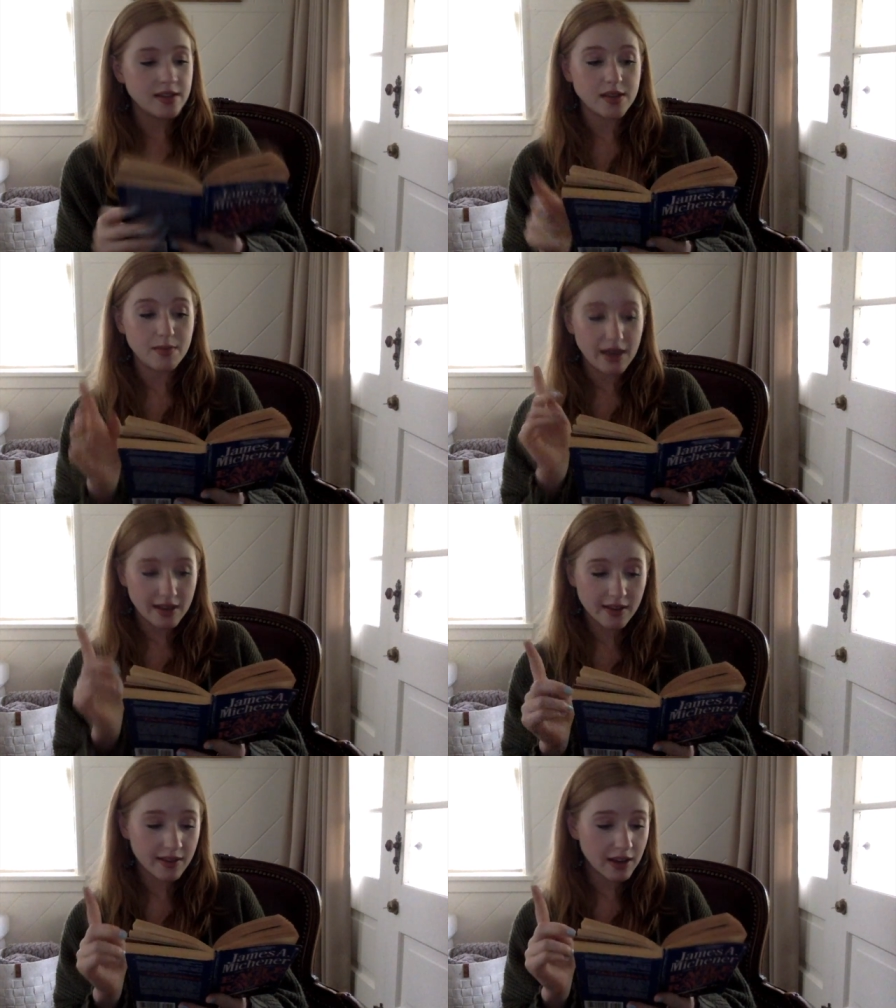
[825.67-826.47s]
to make
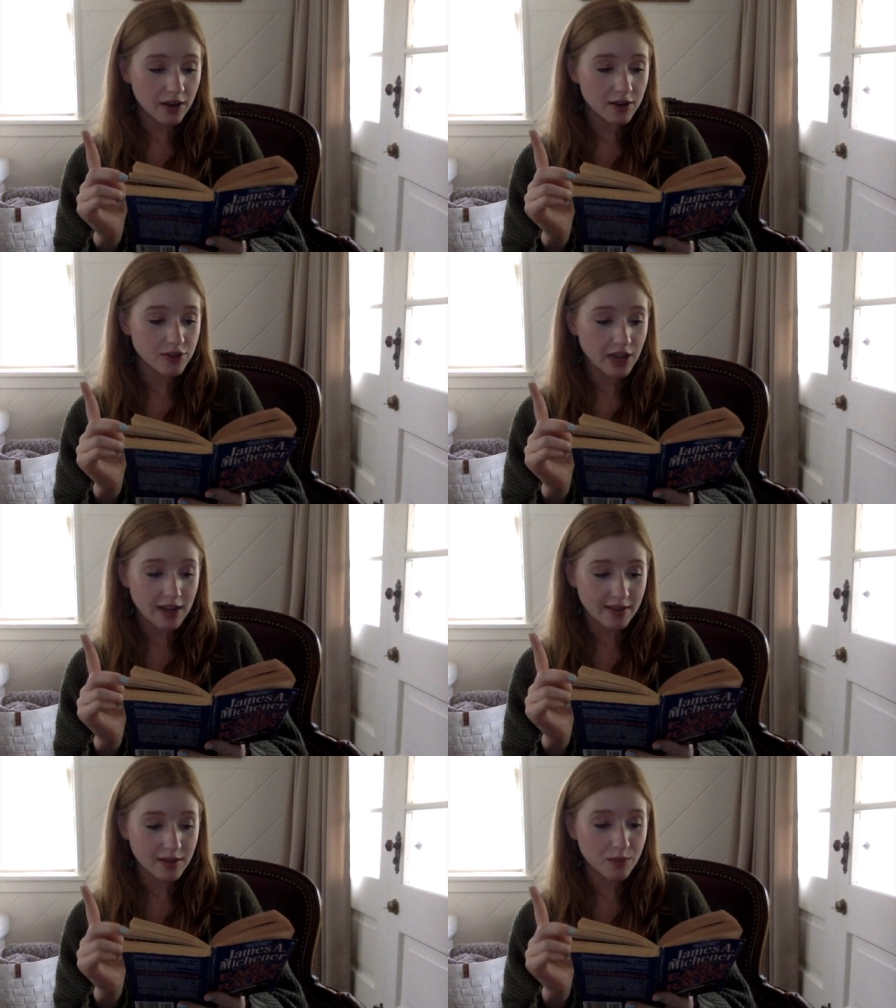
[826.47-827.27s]
his hero
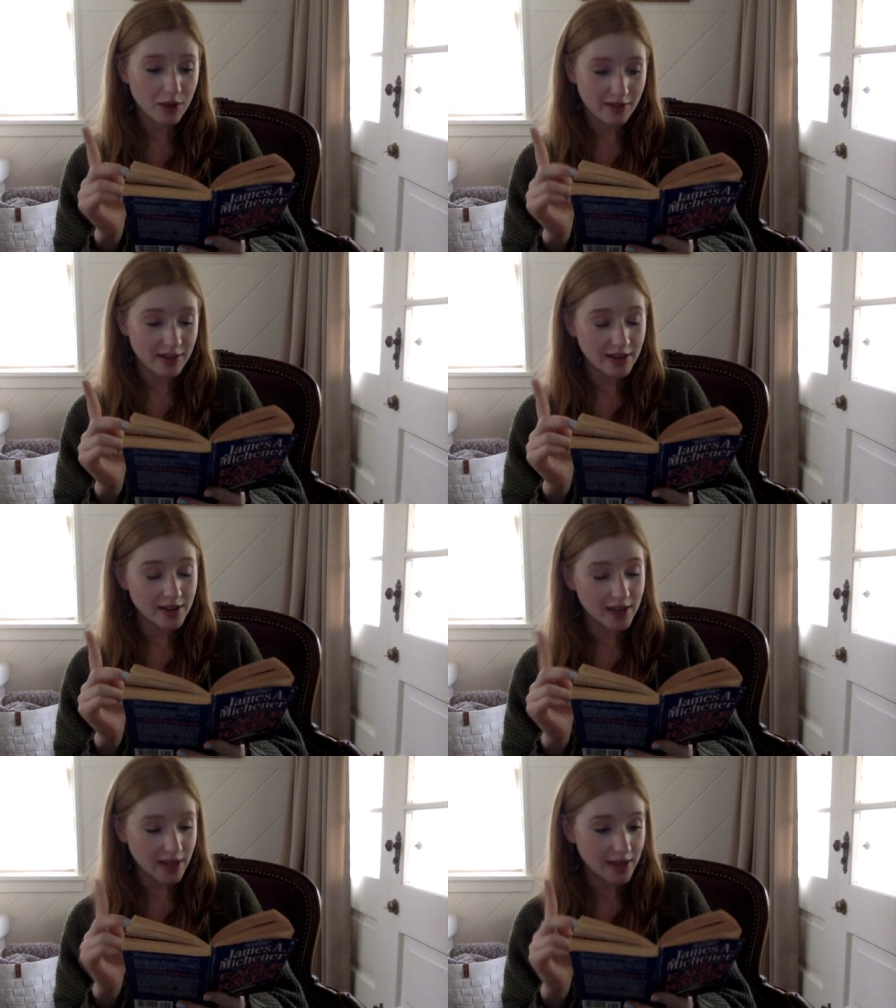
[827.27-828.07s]
Jackson president
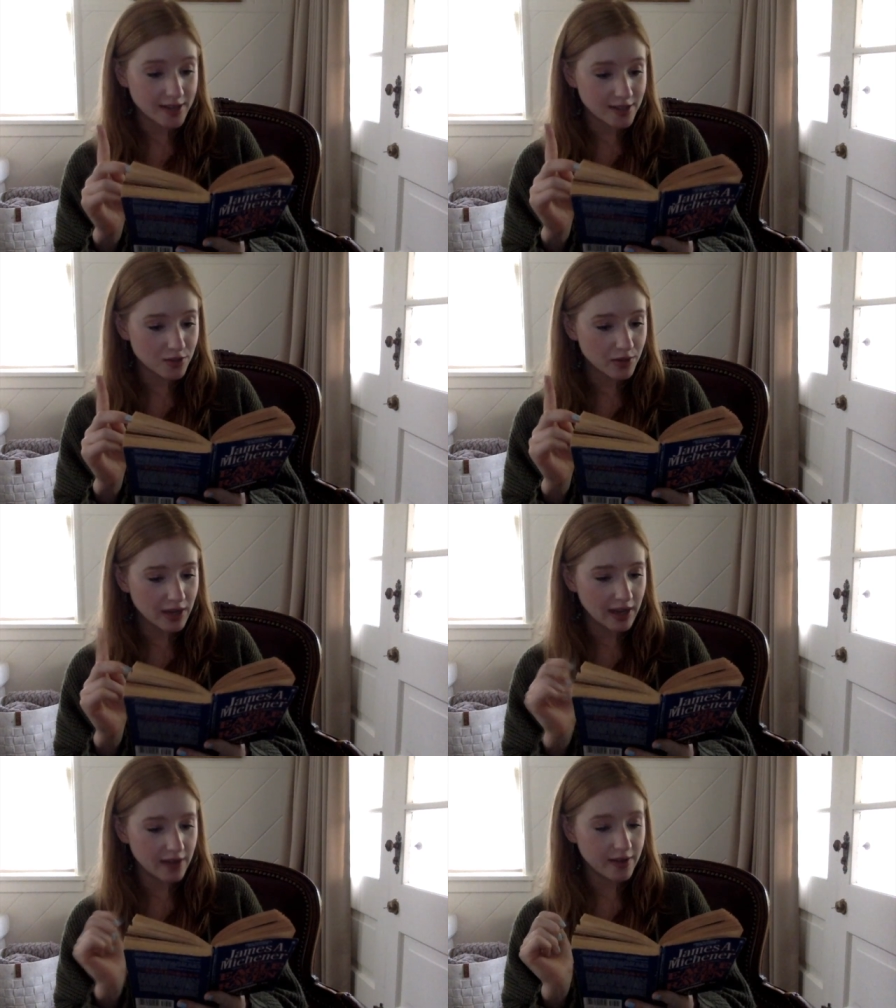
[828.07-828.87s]
in
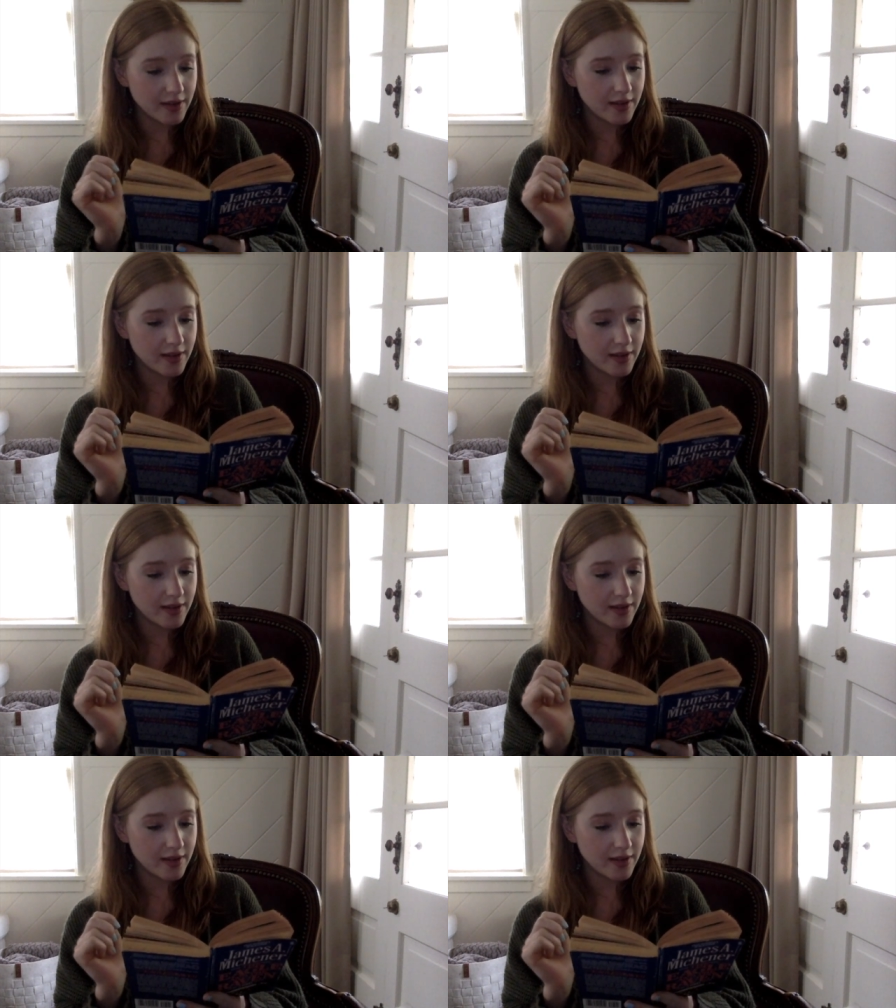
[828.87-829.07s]
1828